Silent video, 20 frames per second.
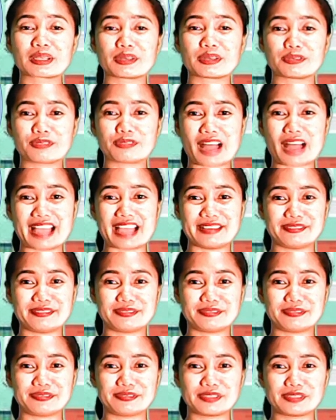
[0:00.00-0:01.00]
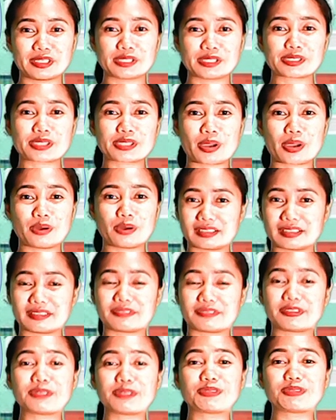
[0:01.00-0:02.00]
5. So
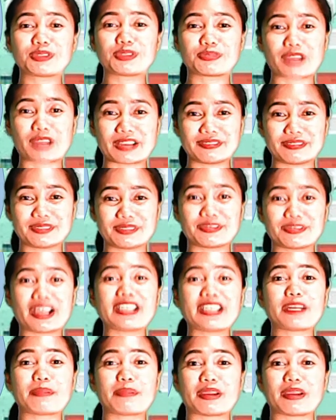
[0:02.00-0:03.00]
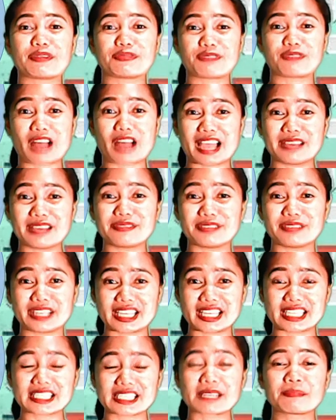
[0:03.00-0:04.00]
55 divided by 5
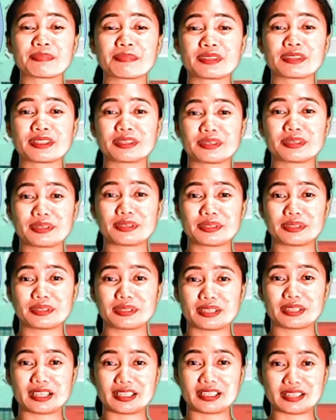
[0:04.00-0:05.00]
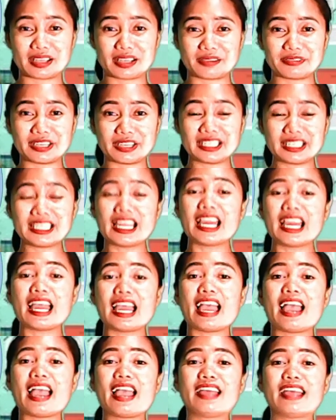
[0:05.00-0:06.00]
is 11,
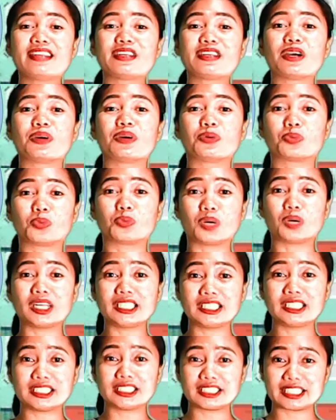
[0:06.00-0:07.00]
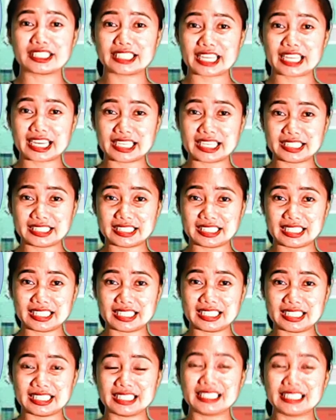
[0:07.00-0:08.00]
and 180
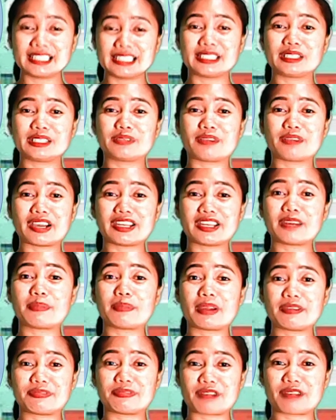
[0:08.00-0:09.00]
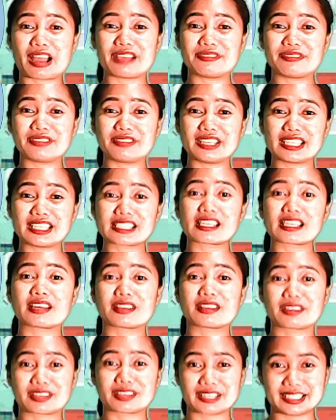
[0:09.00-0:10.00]
divided by 5 is
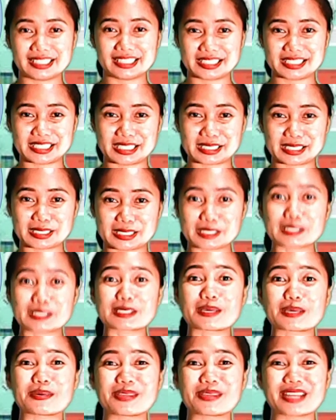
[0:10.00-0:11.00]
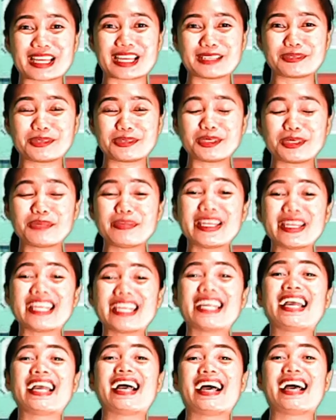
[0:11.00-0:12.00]
36. So that would be
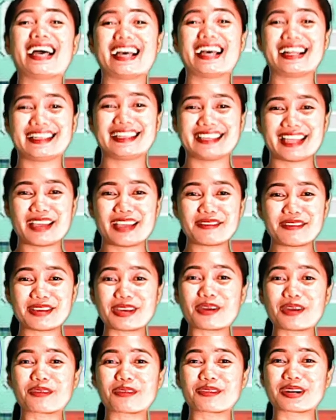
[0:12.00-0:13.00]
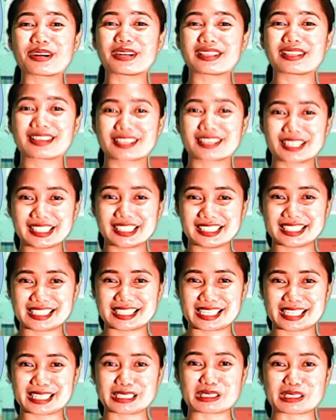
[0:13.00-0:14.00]
11 over
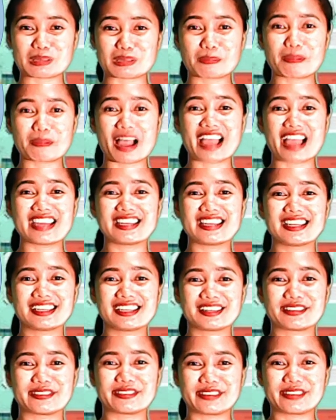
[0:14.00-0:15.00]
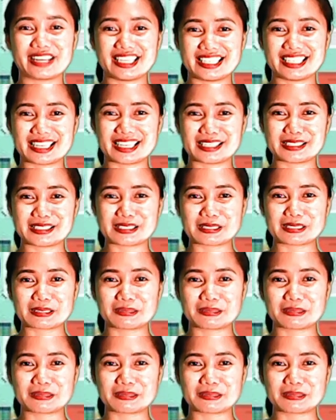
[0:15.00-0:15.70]
36 pi radians.